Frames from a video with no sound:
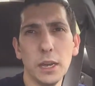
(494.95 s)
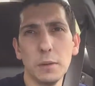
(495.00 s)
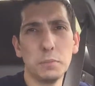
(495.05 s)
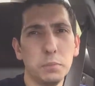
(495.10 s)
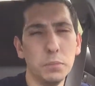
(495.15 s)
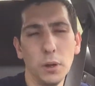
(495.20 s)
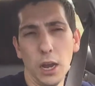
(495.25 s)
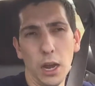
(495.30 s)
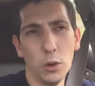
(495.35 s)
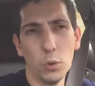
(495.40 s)
I,
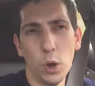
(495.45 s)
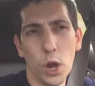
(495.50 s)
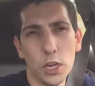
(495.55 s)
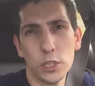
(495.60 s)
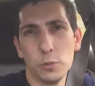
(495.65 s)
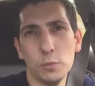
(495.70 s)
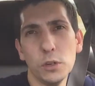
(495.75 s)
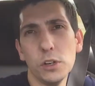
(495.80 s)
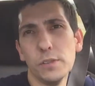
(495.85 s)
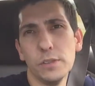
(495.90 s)
I
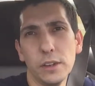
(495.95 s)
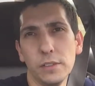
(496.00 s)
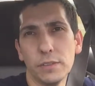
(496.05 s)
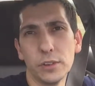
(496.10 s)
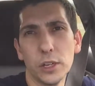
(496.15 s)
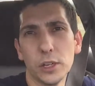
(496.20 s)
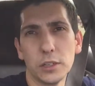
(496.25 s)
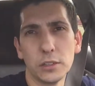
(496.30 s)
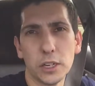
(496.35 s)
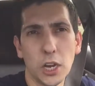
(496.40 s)
watch movie
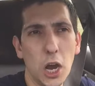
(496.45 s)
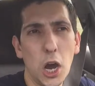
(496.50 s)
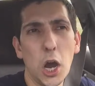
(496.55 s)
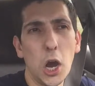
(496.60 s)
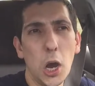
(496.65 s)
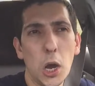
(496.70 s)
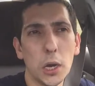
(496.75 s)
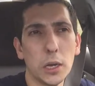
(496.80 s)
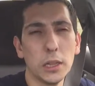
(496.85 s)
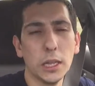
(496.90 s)
for
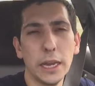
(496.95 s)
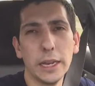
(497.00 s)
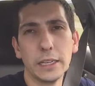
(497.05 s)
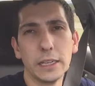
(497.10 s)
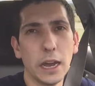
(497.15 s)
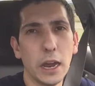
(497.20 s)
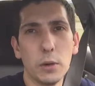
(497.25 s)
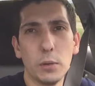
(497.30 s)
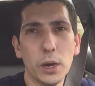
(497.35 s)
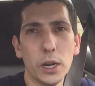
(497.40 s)
Kong.
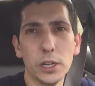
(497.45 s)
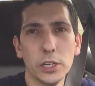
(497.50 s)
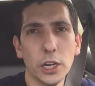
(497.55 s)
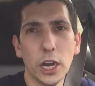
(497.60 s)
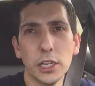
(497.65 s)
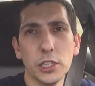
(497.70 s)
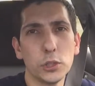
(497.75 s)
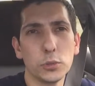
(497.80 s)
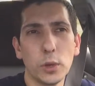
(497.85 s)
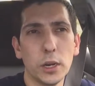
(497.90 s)
Like, I wanted,
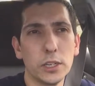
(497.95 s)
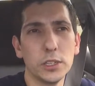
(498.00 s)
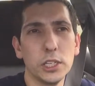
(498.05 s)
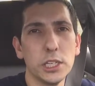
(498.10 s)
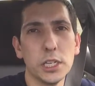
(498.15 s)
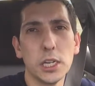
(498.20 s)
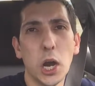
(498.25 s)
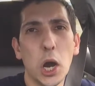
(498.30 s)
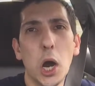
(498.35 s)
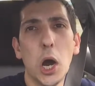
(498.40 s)
I just want to
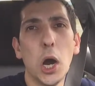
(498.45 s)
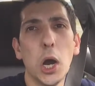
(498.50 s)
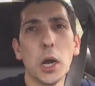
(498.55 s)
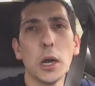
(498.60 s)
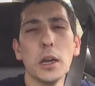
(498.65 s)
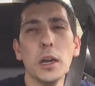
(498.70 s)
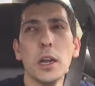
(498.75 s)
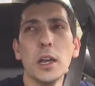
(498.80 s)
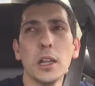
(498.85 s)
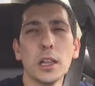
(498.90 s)
see Kong.
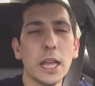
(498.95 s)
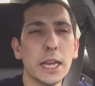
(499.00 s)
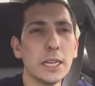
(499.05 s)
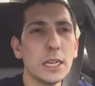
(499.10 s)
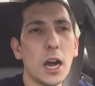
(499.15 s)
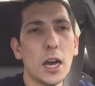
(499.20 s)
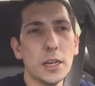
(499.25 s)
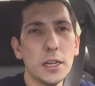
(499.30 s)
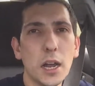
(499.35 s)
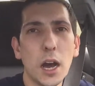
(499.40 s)
Like,
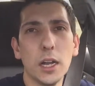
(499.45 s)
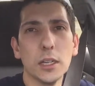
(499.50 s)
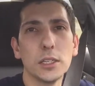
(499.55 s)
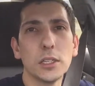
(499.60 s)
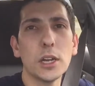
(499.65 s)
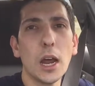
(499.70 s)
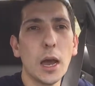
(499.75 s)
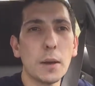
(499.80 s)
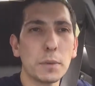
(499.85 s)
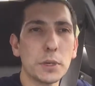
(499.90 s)
not
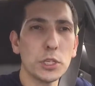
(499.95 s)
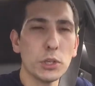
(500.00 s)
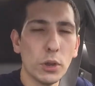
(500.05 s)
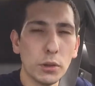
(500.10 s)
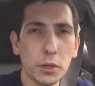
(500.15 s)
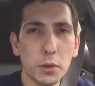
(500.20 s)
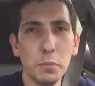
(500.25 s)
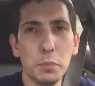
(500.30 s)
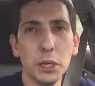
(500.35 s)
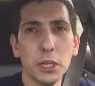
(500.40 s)
nonstop, because you
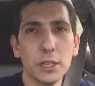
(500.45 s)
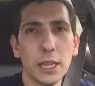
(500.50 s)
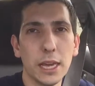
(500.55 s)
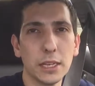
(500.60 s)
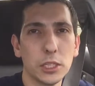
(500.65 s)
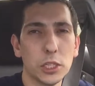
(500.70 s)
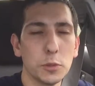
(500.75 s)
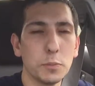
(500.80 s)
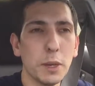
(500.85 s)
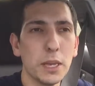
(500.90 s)
have to build
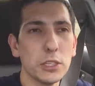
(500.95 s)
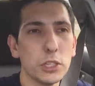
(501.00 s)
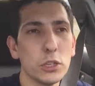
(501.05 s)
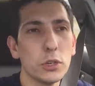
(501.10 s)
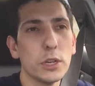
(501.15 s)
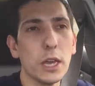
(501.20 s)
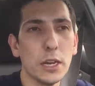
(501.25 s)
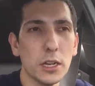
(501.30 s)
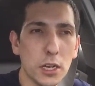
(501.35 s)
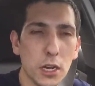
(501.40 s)
that suspense.
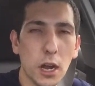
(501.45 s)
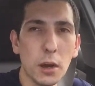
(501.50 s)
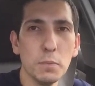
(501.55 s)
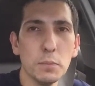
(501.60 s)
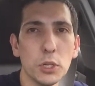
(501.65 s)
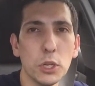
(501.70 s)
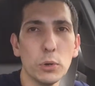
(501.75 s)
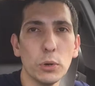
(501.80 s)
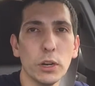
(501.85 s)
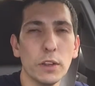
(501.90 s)
You get
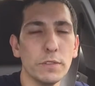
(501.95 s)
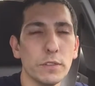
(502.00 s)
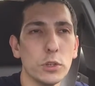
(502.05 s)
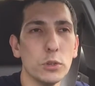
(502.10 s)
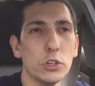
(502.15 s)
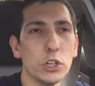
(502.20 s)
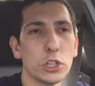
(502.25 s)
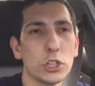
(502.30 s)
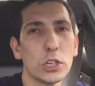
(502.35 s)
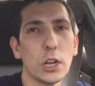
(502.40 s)
numb to it if
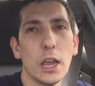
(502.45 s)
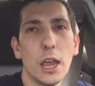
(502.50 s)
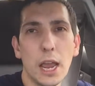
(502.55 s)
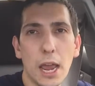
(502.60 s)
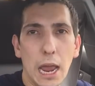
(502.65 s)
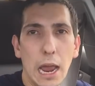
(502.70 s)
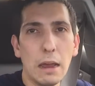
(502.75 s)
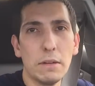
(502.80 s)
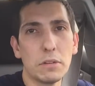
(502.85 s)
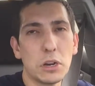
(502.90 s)
you just
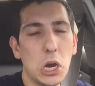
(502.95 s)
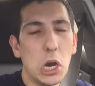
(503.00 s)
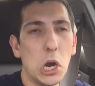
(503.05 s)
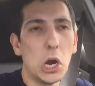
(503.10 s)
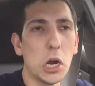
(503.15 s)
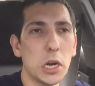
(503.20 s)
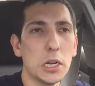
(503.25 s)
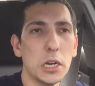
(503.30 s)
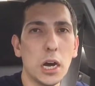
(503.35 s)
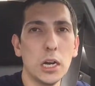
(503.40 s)
have
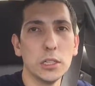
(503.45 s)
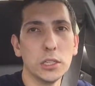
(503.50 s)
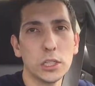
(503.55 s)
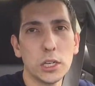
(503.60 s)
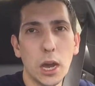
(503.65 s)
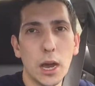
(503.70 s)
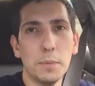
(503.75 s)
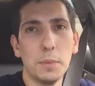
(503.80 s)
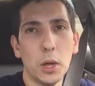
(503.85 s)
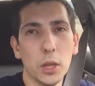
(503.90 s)
Kong
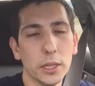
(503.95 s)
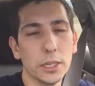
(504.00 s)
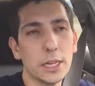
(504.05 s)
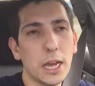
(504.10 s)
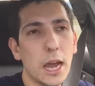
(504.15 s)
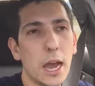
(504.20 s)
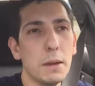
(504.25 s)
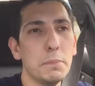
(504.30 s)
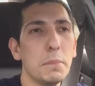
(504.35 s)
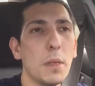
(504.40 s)
nonstop all the
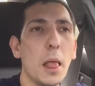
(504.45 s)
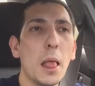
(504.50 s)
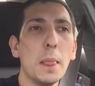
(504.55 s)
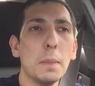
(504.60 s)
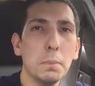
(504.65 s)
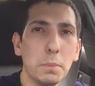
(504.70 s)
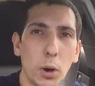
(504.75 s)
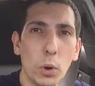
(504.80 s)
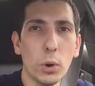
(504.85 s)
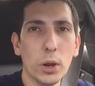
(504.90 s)
time.
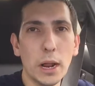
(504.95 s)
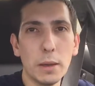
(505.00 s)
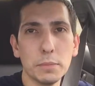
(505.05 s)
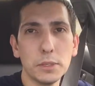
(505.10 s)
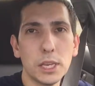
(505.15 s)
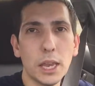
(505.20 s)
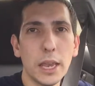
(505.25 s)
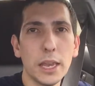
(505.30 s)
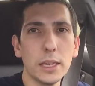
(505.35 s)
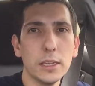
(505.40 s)
But what I'm
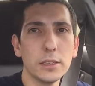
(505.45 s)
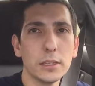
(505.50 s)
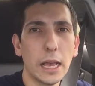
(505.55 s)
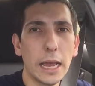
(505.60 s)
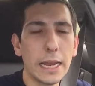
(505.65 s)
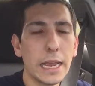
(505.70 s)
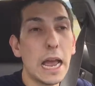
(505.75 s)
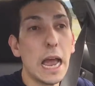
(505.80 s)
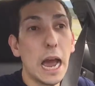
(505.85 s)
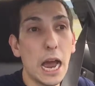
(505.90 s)
saying is
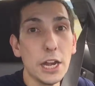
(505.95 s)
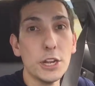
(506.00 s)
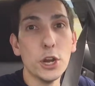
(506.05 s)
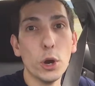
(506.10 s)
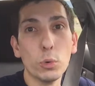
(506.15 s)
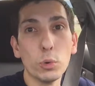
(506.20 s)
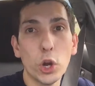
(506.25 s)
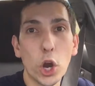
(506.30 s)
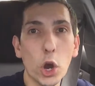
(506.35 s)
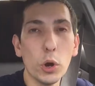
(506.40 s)
like I
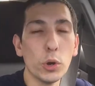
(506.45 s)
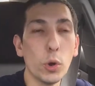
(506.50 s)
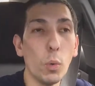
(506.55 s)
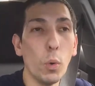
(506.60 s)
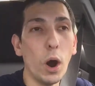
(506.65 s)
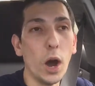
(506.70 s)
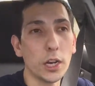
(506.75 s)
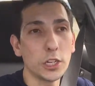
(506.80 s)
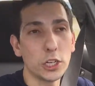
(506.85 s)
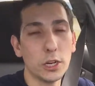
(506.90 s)
don't go to
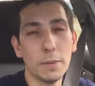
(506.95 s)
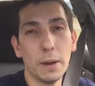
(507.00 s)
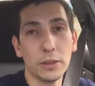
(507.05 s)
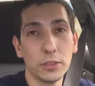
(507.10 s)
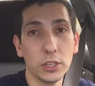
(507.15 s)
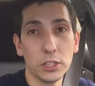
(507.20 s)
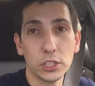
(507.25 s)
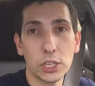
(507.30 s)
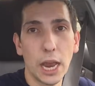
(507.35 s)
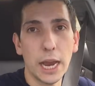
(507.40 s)
watch it about
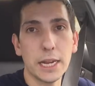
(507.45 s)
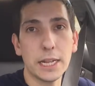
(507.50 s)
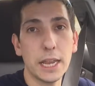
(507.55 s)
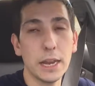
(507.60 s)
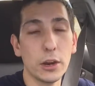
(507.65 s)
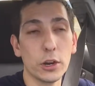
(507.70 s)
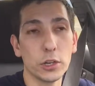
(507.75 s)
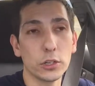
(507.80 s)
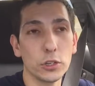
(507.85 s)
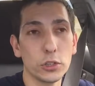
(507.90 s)
the side
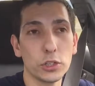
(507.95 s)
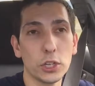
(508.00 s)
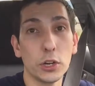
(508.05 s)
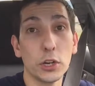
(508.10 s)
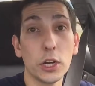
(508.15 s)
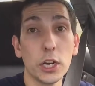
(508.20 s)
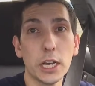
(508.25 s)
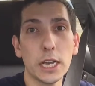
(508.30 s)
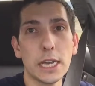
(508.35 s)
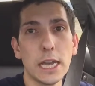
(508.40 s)
characters that are
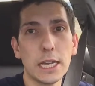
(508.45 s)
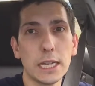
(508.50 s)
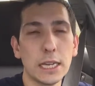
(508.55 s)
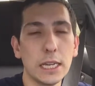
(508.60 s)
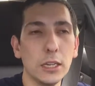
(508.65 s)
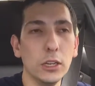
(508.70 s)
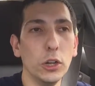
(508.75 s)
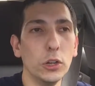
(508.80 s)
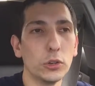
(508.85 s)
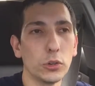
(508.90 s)
gonna get
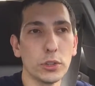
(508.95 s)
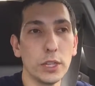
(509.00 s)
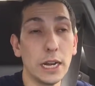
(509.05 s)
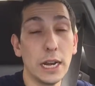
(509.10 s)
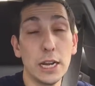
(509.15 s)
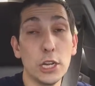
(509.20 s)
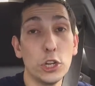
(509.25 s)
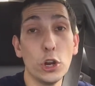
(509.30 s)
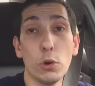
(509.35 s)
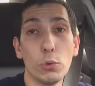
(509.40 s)
killed or that
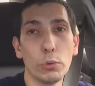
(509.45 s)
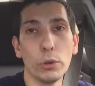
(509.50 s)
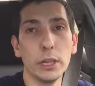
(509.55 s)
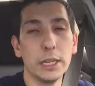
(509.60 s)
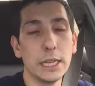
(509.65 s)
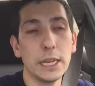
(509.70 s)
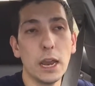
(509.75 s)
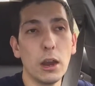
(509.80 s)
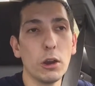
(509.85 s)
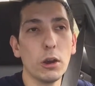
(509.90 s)
I don't
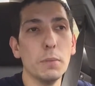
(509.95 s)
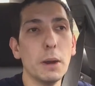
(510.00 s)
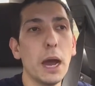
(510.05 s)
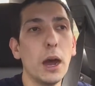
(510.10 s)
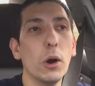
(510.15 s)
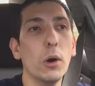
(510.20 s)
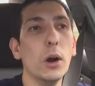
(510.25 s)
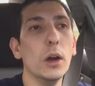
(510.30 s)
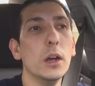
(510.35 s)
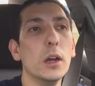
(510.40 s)
really care
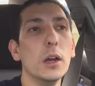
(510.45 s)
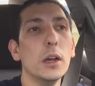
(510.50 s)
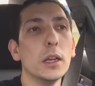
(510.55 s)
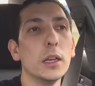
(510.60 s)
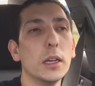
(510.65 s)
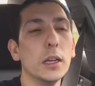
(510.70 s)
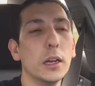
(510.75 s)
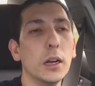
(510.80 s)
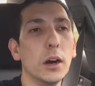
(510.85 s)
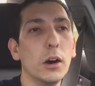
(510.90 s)
about,
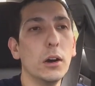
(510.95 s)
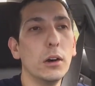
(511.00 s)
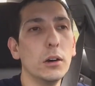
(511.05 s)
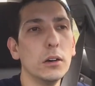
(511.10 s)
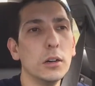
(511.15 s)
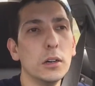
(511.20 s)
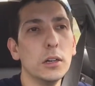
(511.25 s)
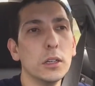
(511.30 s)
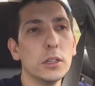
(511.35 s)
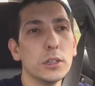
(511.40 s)
you know.
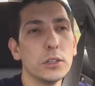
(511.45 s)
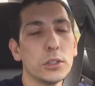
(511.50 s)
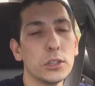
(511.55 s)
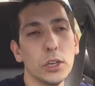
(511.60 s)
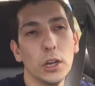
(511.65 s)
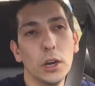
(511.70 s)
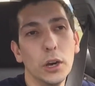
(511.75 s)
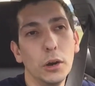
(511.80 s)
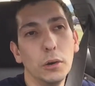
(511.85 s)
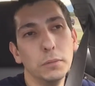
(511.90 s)

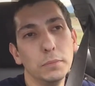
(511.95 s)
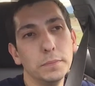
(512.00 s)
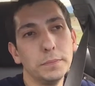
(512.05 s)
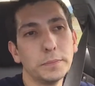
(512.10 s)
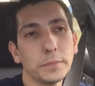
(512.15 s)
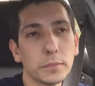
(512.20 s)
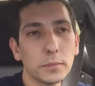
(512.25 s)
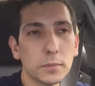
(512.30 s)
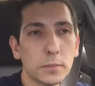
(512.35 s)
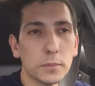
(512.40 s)
So
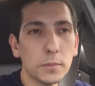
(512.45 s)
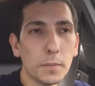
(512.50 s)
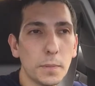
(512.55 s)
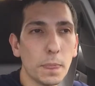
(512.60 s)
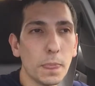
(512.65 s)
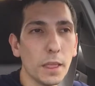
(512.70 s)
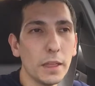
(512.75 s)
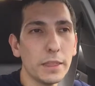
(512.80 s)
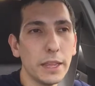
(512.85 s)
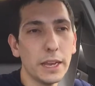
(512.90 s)

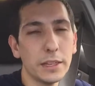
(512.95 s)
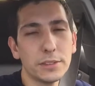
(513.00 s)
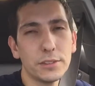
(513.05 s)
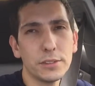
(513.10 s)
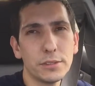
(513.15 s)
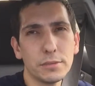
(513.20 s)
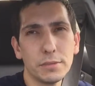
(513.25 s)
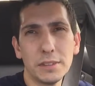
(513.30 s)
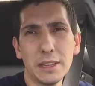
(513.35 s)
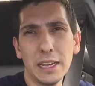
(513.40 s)

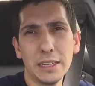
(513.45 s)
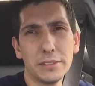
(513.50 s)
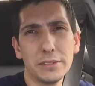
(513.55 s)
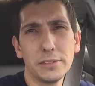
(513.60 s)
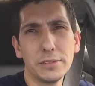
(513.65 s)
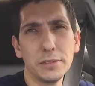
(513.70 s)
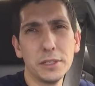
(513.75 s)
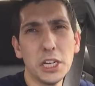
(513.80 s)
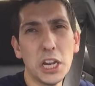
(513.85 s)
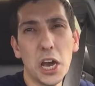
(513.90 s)
that's
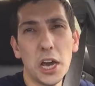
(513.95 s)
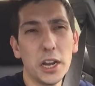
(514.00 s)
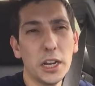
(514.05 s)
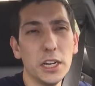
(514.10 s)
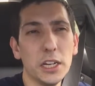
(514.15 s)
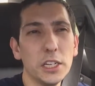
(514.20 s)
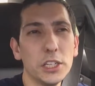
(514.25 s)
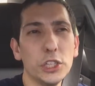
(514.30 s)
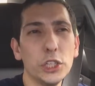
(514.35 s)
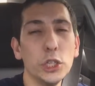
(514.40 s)
that's not
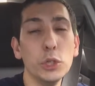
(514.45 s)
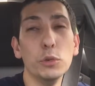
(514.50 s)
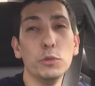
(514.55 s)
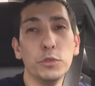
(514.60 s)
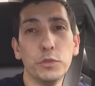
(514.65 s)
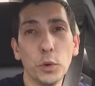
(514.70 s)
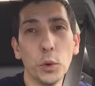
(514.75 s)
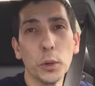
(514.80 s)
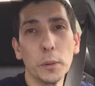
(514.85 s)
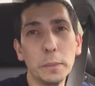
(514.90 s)
an issue
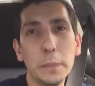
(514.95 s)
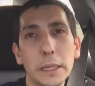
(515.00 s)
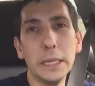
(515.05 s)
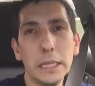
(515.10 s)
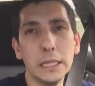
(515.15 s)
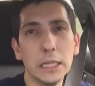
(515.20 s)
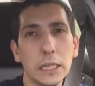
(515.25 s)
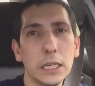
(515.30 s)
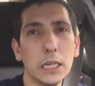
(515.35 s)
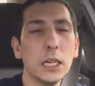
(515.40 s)
for me.
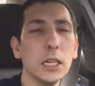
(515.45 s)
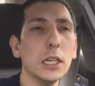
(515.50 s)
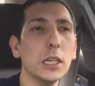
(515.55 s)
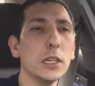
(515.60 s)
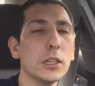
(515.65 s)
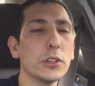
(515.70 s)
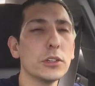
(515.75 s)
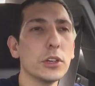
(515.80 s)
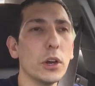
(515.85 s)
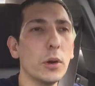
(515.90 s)

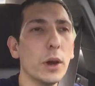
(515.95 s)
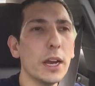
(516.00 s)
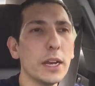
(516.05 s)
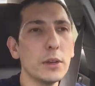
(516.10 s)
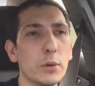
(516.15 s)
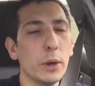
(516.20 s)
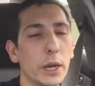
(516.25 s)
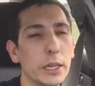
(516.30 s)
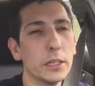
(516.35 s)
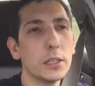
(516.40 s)
So,
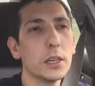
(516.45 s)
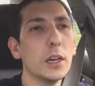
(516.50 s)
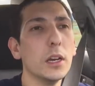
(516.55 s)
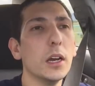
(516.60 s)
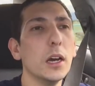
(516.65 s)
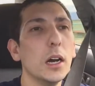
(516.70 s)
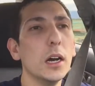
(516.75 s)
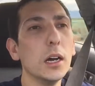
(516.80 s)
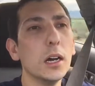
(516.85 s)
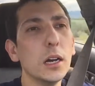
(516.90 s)
anyways,
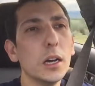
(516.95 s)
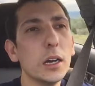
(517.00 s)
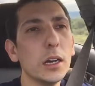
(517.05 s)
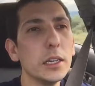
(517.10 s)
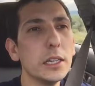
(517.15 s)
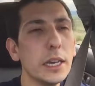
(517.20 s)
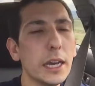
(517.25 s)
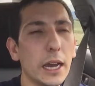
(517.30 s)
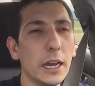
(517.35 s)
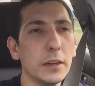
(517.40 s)
uh,
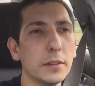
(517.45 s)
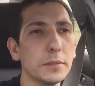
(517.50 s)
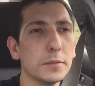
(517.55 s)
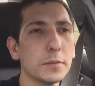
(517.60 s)
yeah.